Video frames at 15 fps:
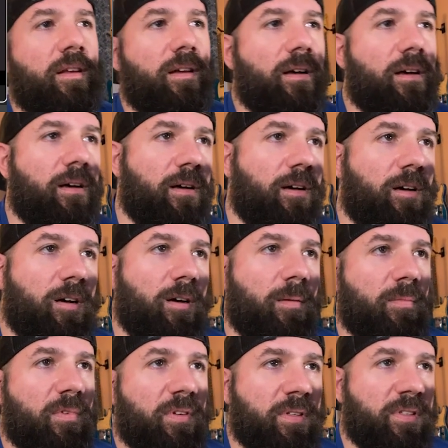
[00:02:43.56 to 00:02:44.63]

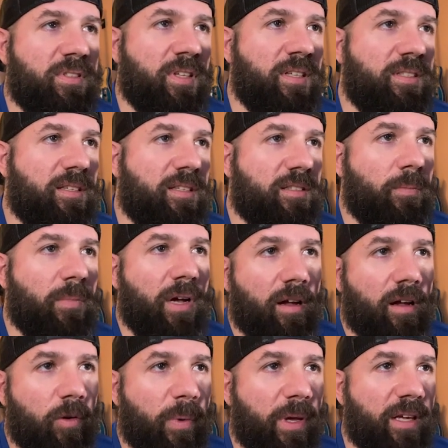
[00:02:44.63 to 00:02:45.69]
Um, since it's a
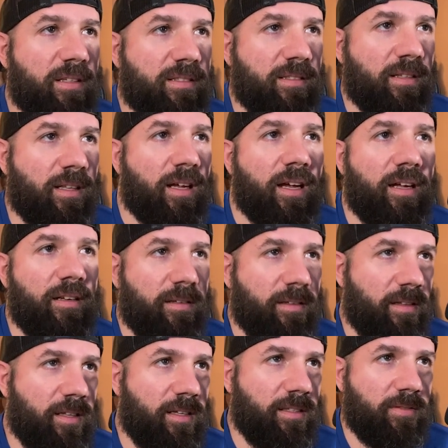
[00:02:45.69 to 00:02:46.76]
mono bass
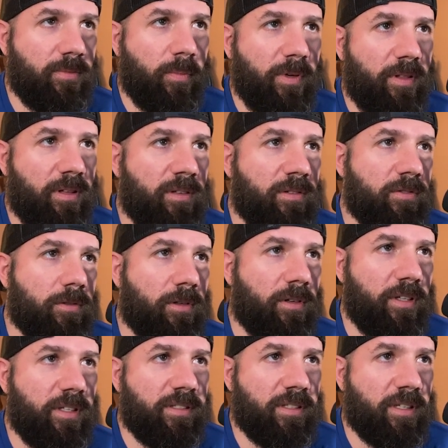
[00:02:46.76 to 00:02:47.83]
line, this width
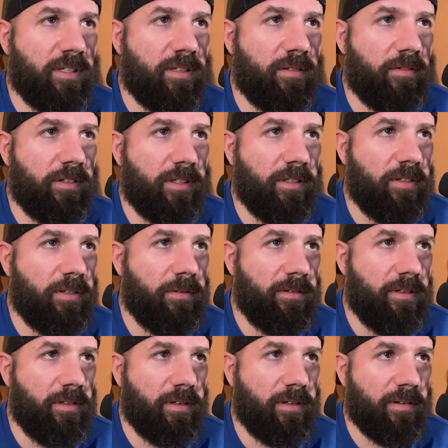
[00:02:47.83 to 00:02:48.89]
control isn't gonna really do
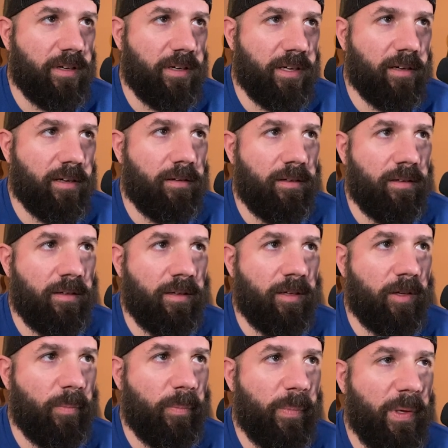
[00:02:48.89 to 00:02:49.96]
anything right now.
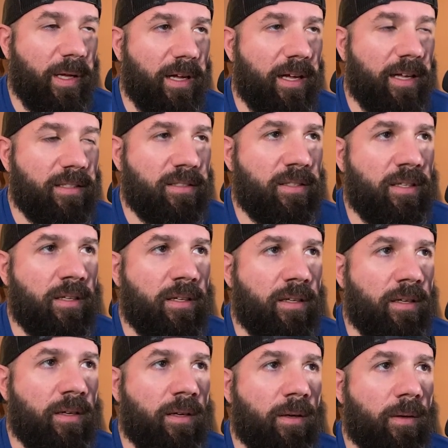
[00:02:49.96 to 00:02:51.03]
But
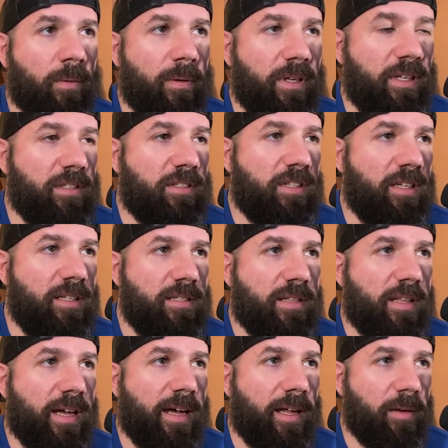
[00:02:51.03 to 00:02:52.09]
we can change
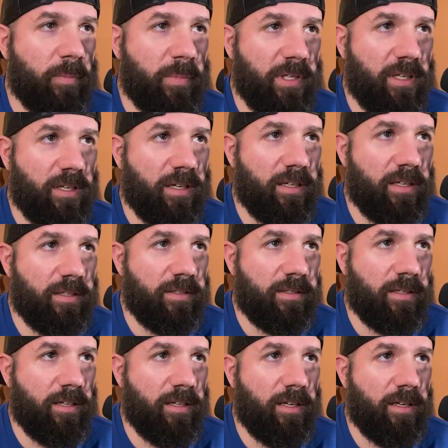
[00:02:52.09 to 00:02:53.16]
that because
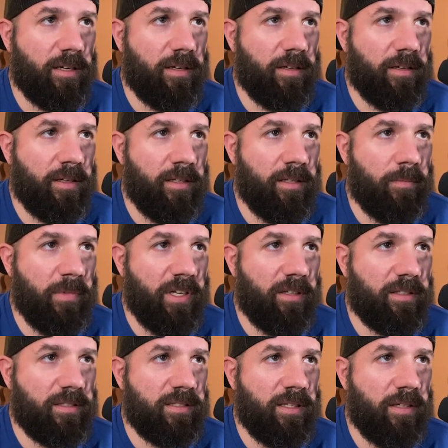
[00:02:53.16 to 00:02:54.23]
uh, in the
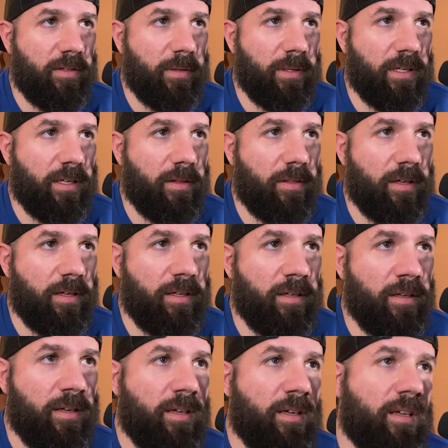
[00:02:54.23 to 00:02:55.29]
middle it's not doing anything.
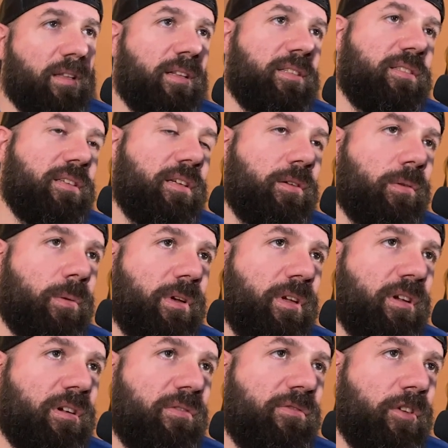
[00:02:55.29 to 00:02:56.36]
Let's say you're
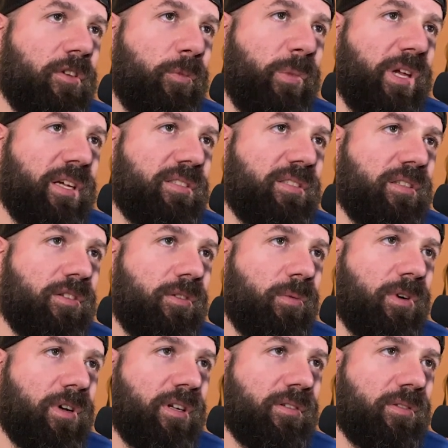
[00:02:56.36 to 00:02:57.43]
working on a full mix and you
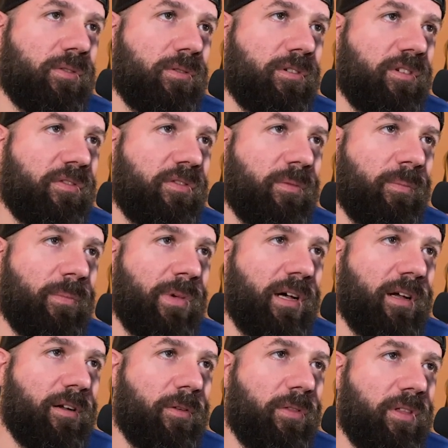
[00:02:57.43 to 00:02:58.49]
wanted to sort of
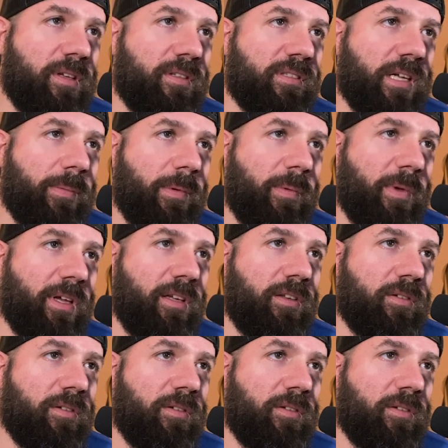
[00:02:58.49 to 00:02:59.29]
mono things up a bit.